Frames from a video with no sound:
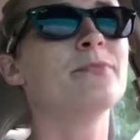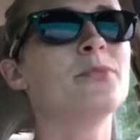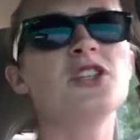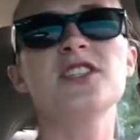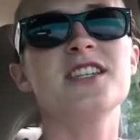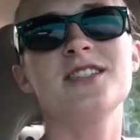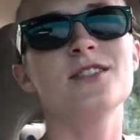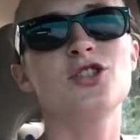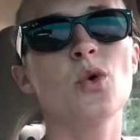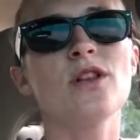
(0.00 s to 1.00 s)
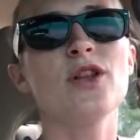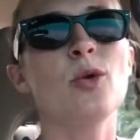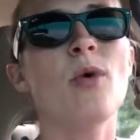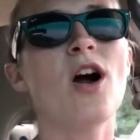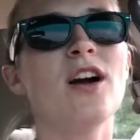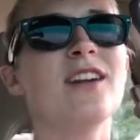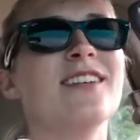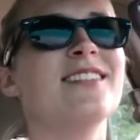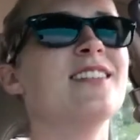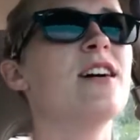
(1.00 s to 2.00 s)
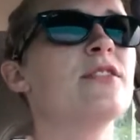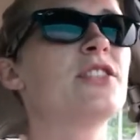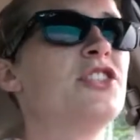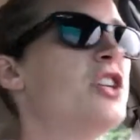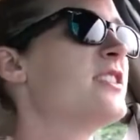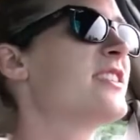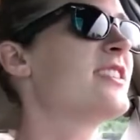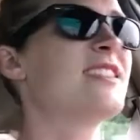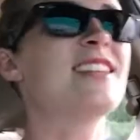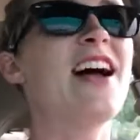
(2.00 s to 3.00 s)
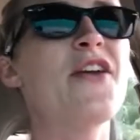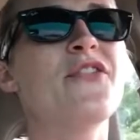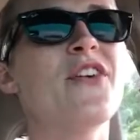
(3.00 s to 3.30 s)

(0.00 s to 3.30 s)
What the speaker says: just this short little part of Jesus's life.